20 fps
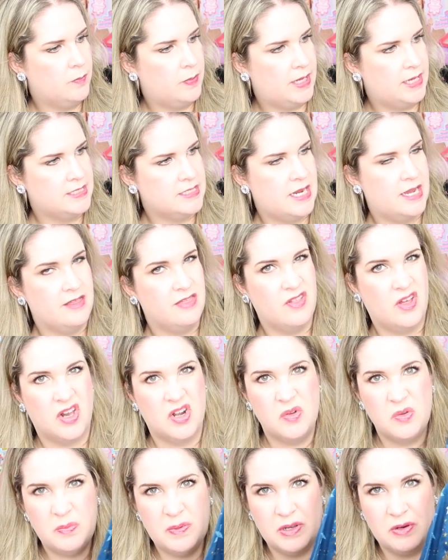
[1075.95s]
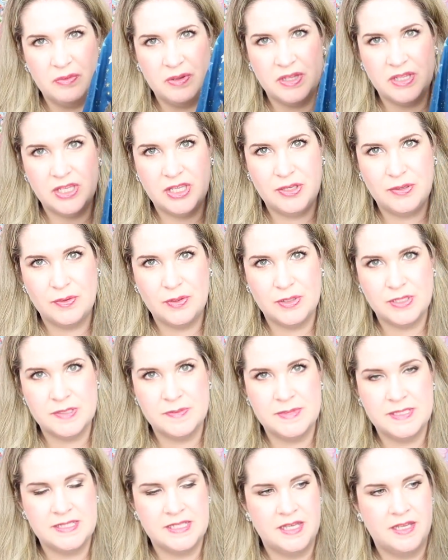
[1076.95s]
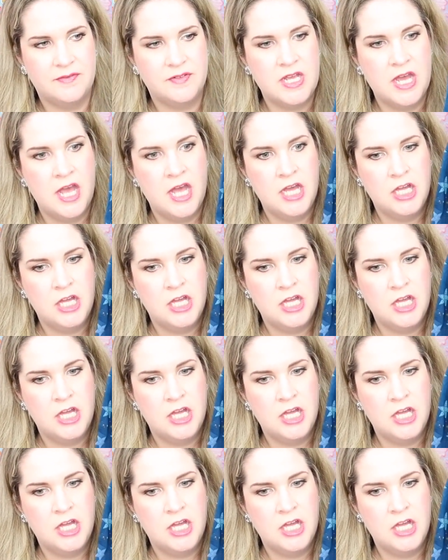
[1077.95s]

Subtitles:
but I thought it would be a really cute Christmas gift.